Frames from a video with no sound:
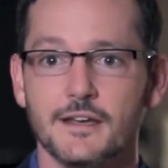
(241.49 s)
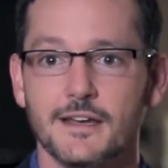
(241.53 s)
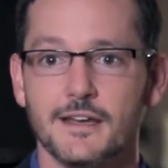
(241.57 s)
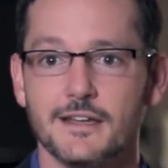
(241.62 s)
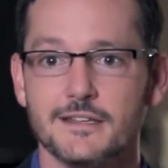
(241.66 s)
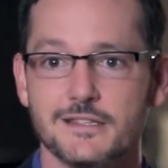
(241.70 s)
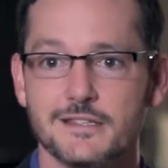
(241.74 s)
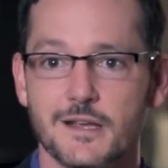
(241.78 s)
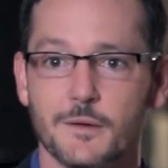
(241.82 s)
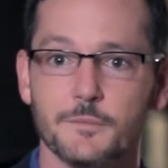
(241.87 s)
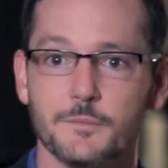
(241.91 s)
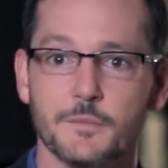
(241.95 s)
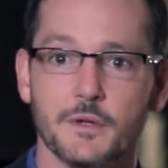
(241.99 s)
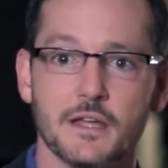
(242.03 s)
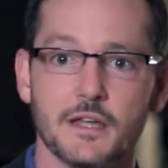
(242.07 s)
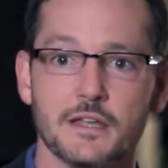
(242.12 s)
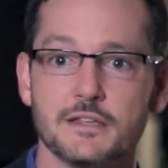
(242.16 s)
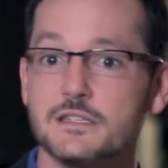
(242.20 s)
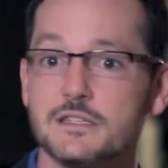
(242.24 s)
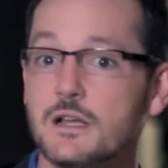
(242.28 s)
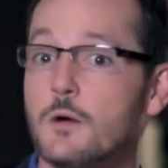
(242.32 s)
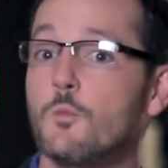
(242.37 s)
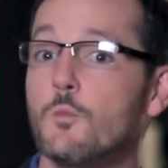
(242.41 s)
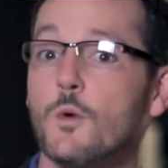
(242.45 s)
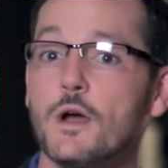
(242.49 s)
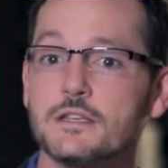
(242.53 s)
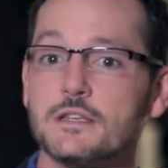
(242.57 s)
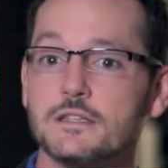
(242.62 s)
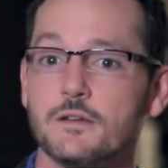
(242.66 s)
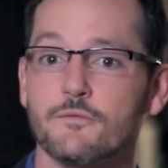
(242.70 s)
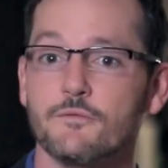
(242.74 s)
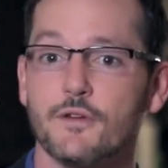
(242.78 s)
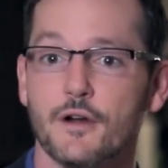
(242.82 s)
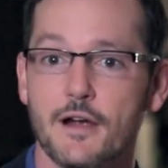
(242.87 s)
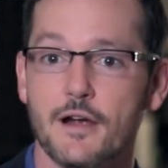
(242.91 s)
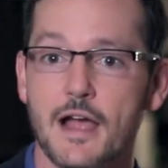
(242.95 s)
In some ways,
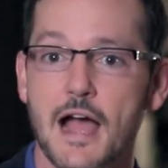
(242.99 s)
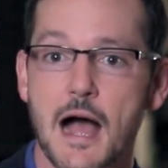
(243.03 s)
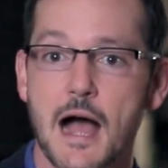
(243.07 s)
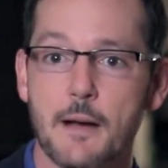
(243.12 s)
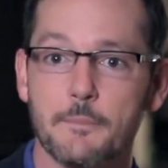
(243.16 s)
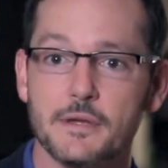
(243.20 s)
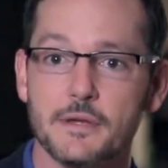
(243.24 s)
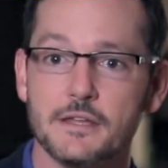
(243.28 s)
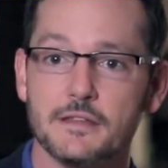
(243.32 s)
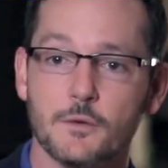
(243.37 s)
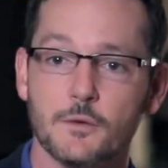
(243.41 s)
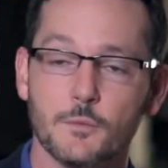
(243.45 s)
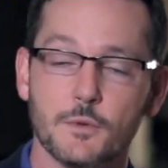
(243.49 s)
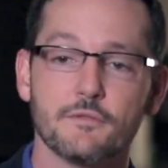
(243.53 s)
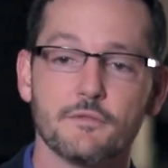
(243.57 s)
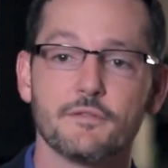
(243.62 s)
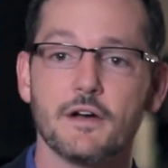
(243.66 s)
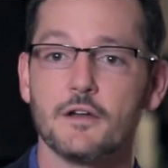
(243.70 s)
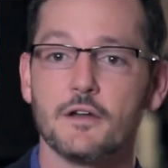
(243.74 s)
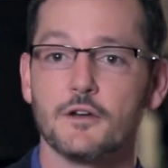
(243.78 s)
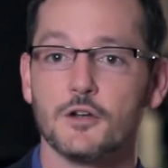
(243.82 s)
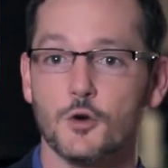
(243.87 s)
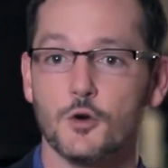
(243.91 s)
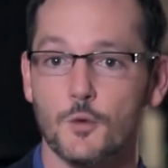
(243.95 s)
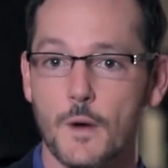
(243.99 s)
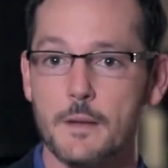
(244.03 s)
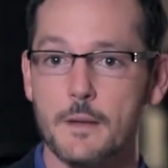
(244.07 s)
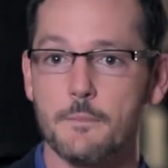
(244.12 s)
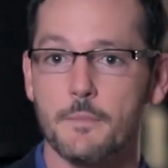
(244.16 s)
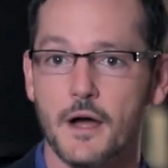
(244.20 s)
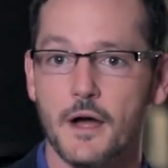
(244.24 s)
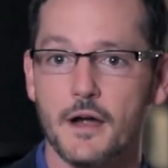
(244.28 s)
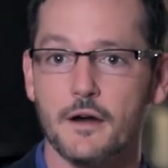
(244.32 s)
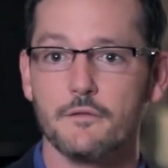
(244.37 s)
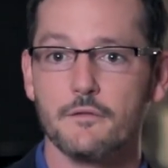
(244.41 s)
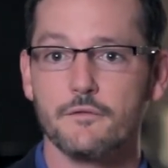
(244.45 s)
I'm very happy that we found a great
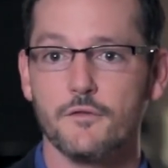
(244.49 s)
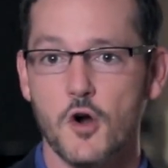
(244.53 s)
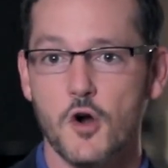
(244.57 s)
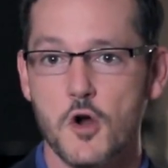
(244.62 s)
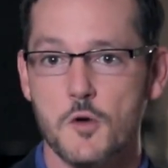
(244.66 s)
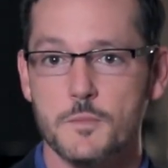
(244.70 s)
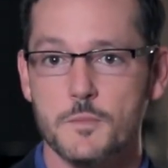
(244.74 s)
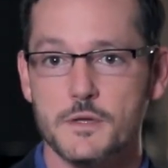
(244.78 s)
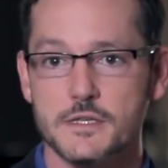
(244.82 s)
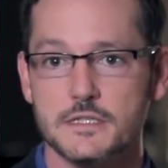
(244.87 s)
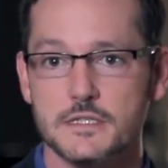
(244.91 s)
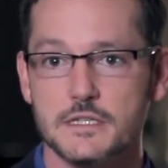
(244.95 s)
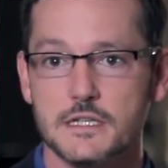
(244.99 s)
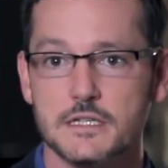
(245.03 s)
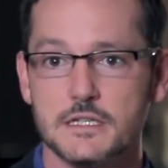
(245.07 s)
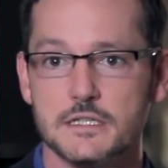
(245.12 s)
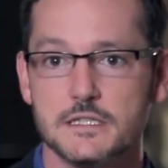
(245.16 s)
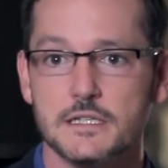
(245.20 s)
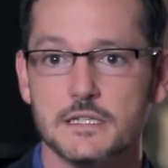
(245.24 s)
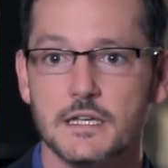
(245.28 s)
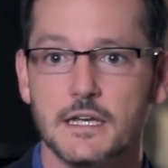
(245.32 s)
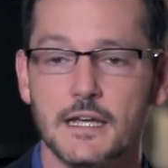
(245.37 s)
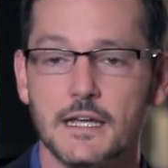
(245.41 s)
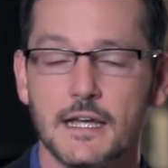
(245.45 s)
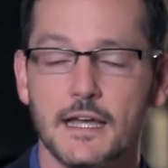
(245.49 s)
buyer for our business,